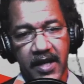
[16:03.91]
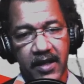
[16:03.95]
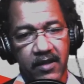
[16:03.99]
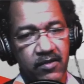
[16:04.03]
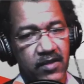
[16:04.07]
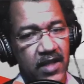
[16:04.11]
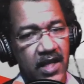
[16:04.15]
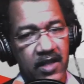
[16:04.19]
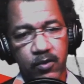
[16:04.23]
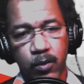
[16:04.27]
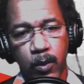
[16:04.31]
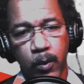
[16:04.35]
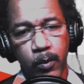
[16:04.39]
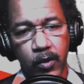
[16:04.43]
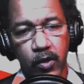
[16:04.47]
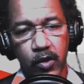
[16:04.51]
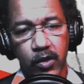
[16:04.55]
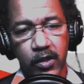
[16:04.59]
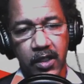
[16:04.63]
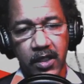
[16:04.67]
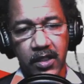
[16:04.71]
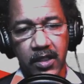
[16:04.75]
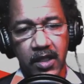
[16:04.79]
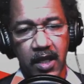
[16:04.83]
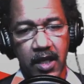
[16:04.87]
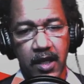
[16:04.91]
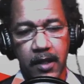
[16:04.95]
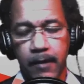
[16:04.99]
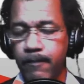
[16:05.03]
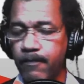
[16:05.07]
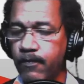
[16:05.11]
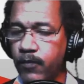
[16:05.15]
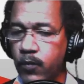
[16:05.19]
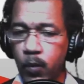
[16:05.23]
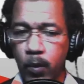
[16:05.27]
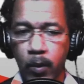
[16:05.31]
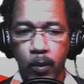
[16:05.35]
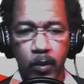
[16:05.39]
That's what we're looking to hit.
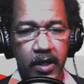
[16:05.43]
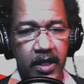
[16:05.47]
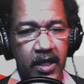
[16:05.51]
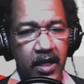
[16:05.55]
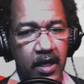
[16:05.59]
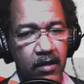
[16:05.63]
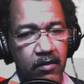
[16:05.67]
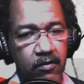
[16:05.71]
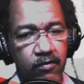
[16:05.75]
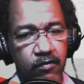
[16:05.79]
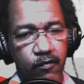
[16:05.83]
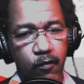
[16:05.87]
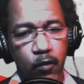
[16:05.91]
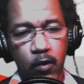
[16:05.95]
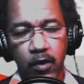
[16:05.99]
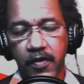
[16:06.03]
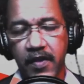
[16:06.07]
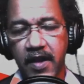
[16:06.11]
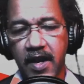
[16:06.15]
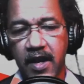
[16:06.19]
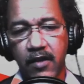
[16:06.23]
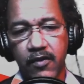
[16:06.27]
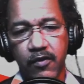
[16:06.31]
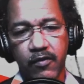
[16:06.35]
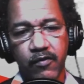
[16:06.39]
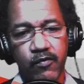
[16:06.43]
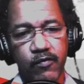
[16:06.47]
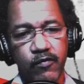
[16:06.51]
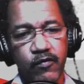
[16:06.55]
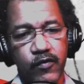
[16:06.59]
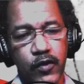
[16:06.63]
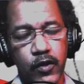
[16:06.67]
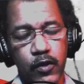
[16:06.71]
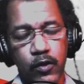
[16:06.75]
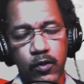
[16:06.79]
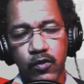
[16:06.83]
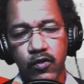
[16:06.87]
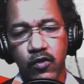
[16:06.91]
We want to hit 4,000
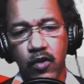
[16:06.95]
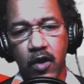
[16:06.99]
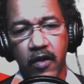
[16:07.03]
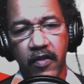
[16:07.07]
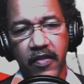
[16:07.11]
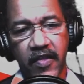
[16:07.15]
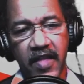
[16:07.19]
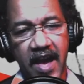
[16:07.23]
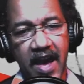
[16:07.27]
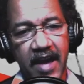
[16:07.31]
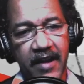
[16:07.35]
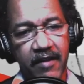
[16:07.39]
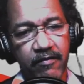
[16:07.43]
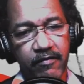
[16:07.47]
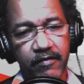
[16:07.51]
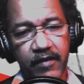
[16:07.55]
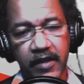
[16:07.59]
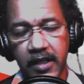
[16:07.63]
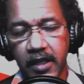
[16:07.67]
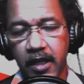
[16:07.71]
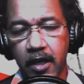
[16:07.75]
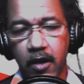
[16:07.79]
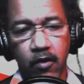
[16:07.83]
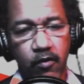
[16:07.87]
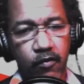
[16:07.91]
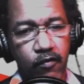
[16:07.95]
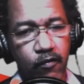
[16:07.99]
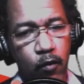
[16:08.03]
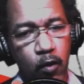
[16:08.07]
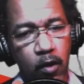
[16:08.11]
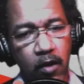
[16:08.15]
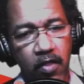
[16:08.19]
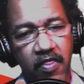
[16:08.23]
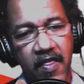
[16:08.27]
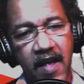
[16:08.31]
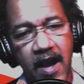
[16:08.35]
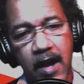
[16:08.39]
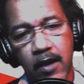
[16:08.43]
views on that video,
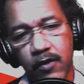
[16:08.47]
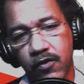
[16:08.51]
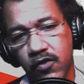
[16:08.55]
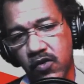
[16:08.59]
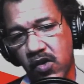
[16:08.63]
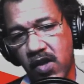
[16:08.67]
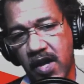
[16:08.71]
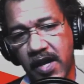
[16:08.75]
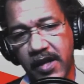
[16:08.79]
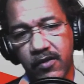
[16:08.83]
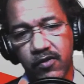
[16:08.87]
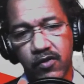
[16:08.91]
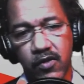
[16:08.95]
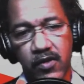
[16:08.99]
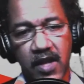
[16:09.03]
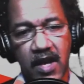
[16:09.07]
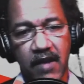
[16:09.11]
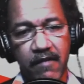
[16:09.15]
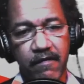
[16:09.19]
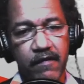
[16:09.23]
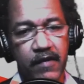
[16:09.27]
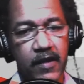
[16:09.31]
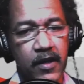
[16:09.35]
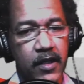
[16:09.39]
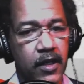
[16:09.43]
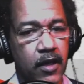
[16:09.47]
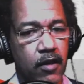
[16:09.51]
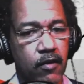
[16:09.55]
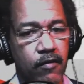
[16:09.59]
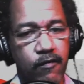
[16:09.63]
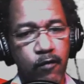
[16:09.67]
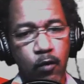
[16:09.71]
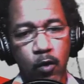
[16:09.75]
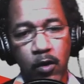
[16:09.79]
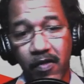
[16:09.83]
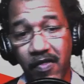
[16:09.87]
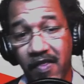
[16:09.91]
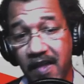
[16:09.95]
4,000 likes on that video,
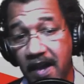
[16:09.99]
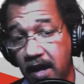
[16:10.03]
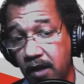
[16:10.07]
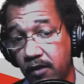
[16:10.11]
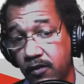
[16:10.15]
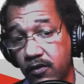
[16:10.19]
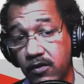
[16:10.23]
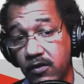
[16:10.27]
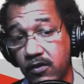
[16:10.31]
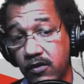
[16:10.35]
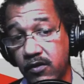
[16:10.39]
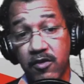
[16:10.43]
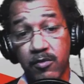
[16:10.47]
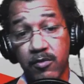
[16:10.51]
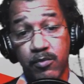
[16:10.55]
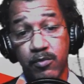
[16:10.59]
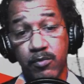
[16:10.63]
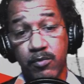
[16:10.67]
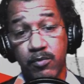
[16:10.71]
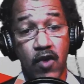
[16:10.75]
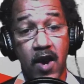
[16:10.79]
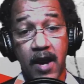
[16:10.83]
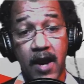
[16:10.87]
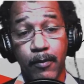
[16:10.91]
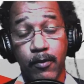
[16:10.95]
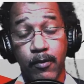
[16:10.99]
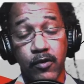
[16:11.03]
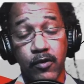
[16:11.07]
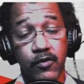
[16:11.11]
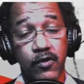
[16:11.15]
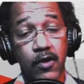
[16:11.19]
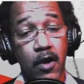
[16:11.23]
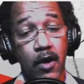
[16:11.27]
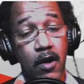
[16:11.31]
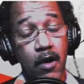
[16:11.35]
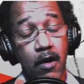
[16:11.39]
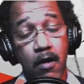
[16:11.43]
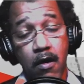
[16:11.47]
4,000 subscribers
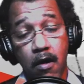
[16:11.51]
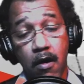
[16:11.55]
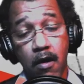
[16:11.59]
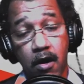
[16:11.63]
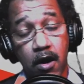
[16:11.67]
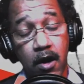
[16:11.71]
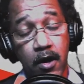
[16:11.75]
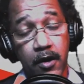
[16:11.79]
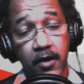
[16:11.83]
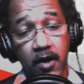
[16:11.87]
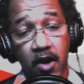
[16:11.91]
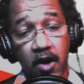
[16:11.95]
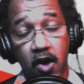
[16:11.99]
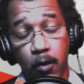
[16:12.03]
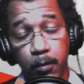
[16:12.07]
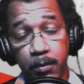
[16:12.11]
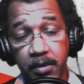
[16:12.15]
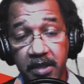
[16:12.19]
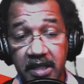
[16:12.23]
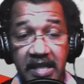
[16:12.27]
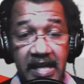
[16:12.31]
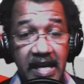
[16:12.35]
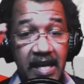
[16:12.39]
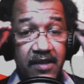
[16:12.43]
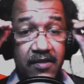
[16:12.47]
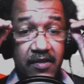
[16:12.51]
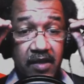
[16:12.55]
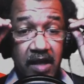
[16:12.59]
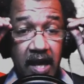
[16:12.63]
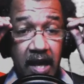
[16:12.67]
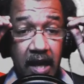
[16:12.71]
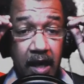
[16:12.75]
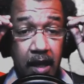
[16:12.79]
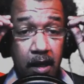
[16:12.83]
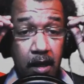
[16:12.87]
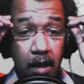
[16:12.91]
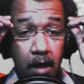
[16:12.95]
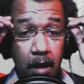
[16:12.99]
on our PSA
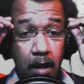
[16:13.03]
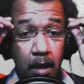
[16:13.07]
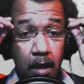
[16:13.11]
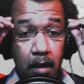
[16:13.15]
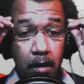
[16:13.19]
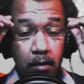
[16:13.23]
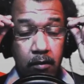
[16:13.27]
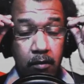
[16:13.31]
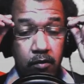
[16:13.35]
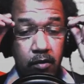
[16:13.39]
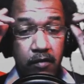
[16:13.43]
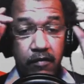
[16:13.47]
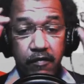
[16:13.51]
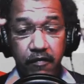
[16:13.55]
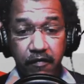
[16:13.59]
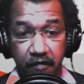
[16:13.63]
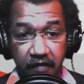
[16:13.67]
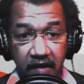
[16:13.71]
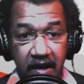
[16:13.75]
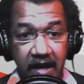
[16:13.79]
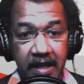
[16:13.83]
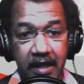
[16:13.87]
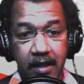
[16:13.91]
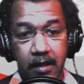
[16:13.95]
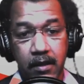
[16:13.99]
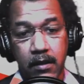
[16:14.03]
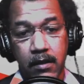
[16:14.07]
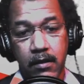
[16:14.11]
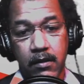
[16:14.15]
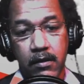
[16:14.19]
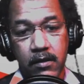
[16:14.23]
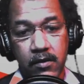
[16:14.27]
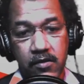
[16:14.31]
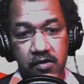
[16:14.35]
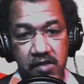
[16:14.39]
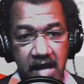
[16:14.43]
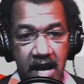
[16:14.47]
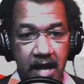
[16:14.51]
to fight
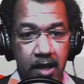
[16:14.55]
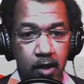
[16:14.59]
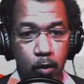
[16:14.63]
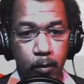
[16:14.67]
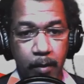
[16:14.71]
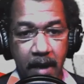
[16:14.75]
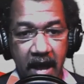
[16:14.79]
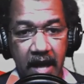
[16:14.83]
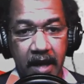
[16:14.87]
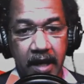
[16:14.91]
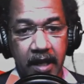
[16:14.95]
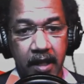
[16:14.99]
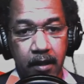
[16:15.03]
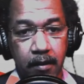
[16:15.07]
shadow banning.